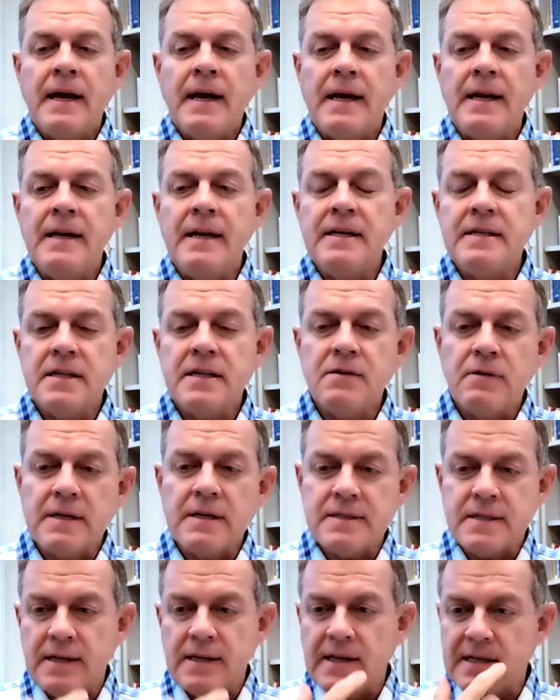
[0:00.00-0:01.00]
And it is
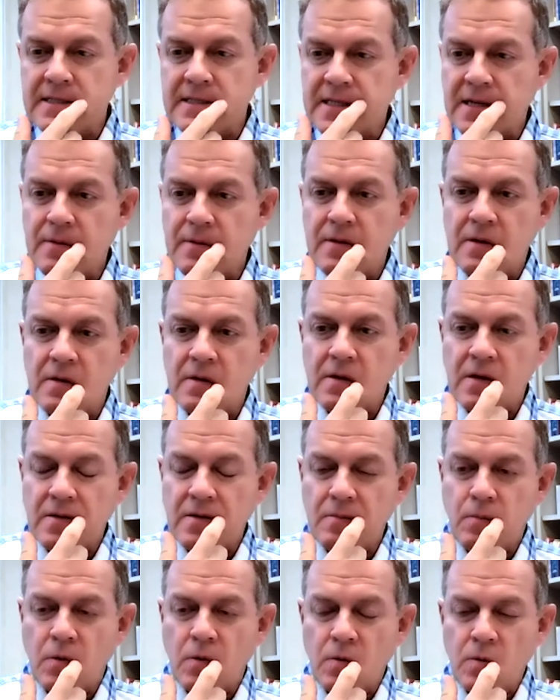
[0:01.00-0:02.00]
interesting that some of the
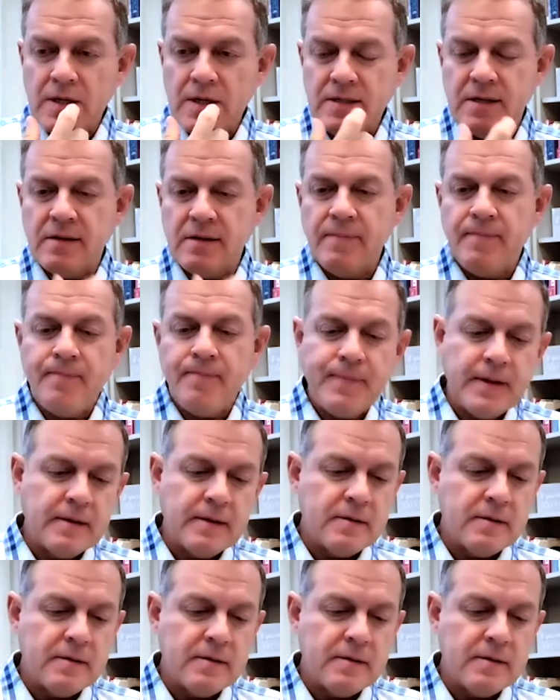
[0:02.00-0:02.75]
more recent